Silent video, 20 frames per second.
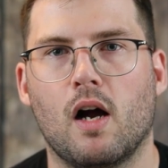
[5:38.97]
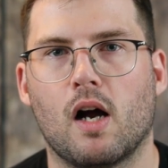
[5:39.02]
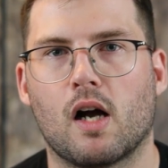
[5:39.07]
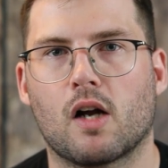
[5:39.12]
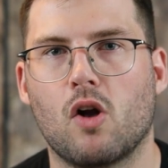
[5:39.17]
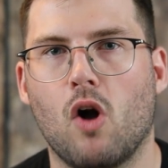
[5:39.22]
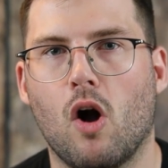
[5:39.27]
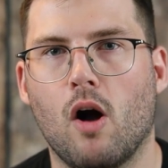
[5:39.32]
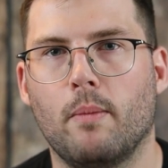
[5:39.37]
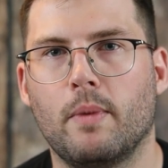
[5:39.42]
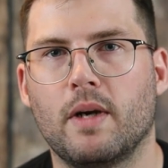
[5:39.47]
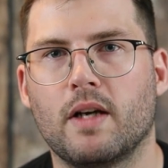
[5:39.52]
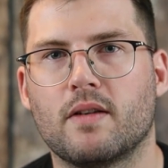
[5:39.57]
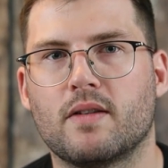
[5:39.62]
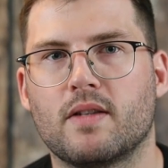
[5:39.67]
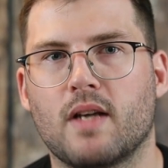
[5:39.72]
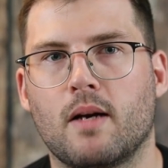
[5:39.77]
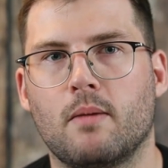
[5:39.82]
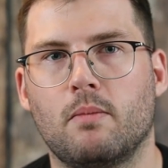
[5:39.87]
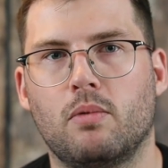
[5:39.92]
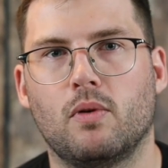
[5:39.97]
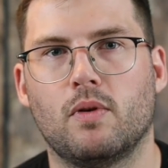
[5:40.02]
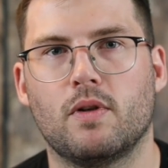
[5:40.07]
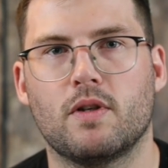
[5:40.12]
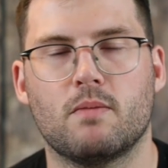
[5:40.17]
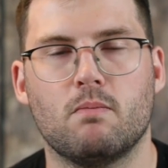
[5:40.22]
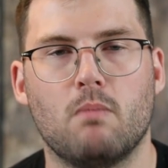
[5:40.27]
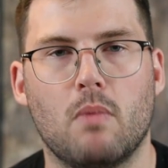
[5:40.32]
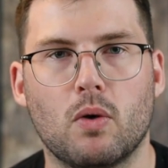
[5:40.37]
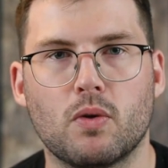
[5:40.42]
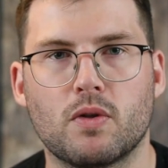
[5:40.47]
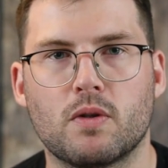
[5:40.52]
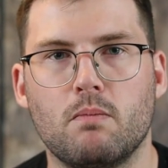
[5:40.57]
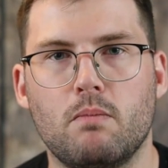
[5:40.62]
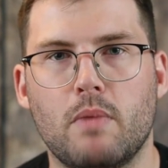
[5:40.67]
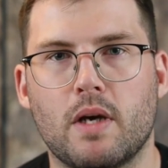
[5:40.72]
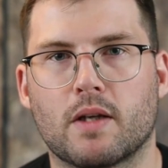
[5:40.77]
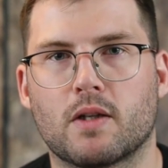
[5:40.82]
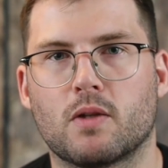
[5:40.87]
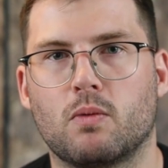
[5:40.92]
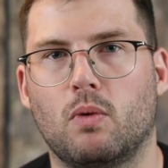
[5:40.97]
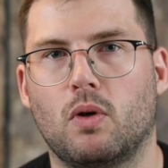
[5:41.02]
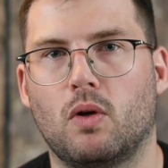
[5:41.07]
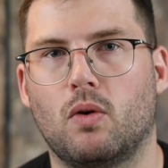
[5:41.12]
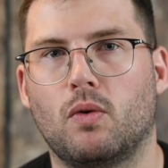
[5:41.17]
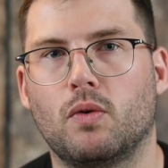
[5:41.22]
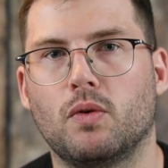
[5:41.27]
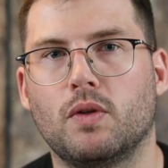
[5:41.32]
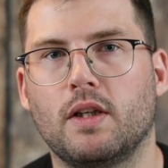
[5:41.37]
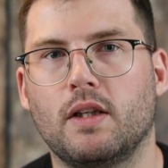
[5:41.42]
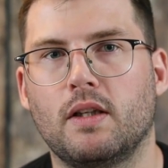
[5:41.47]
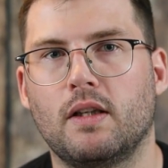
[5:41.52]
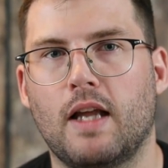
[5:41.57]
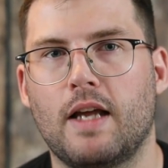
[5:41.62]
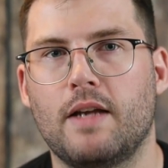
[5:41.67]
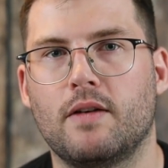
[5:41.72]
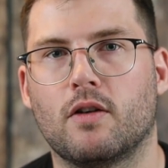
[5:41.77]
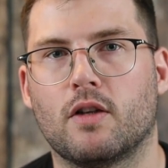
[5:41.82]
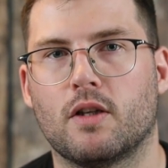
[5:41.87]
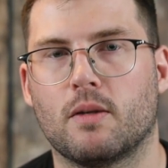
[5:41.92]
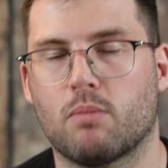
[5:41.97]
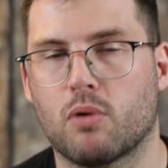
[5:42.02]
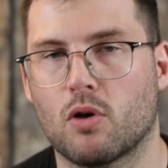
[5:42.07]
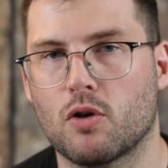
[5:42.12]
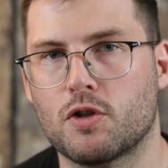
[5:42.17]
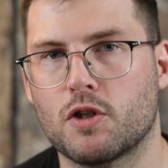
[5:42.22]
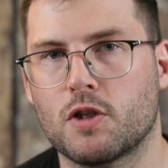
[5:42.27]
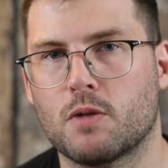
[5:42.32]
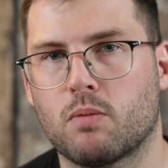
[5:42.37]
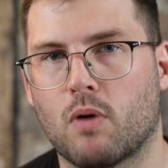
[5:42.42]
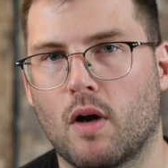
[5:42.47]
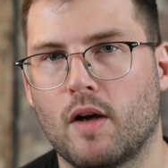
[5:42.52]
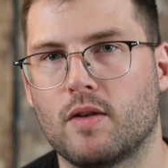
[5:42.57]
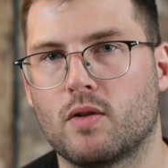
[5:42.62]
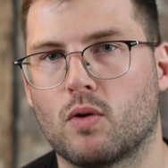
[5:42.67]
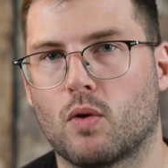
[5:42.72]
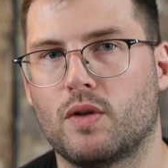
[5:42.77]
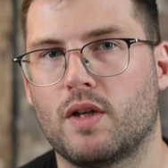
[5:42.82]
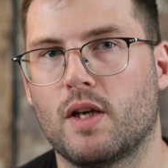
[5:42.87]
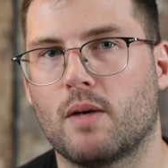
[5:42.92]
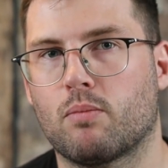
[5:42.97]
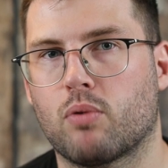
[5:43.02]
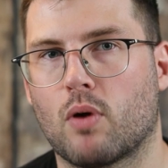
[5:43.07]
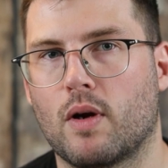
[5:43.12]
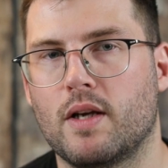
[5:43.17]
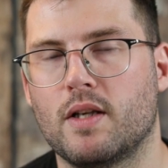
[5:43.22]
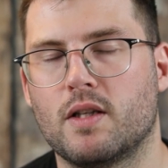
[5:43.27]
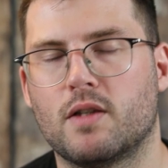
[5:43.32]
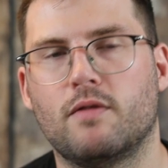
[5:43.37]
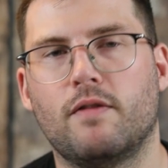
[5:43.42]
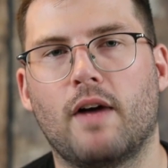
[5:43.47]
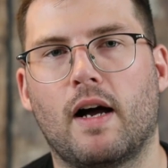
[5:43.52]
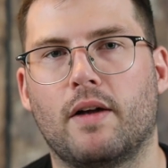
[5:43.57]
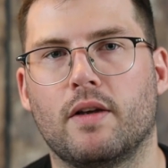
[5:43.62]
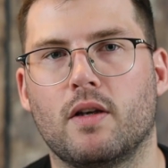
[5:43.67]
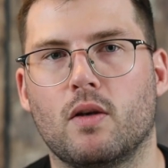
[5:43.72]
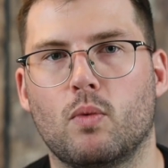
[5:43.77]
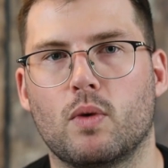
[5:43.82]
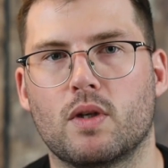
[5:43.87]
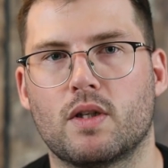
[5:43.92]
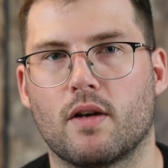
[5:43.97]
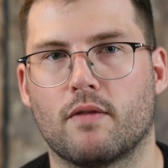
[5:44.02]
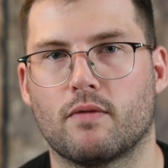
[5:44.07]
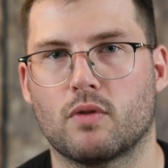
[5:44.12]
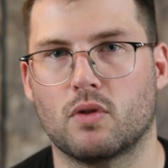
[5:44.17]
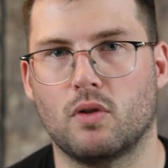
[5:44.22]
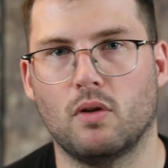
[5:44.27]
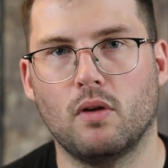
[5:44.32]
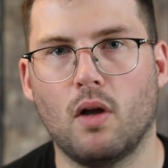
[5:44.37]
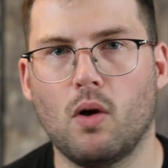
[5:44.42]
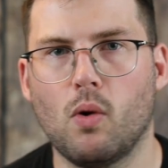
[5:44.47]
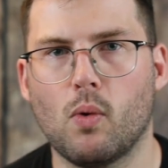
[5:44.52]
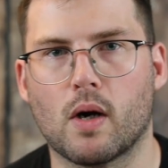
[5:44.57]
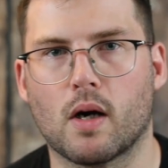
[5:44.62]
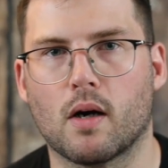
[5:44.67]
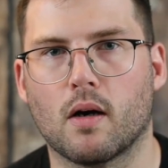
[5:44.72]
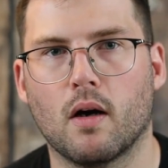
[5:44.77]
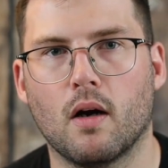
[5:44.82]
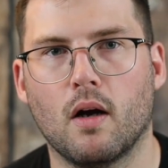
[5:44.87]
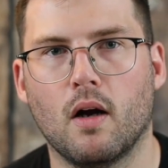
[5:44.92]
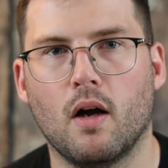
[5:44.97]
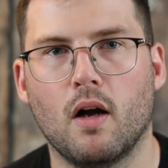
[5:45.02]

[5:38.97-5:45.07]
A common example is most MICs will only lend on the purchase price or the appraised value, whichever's lower.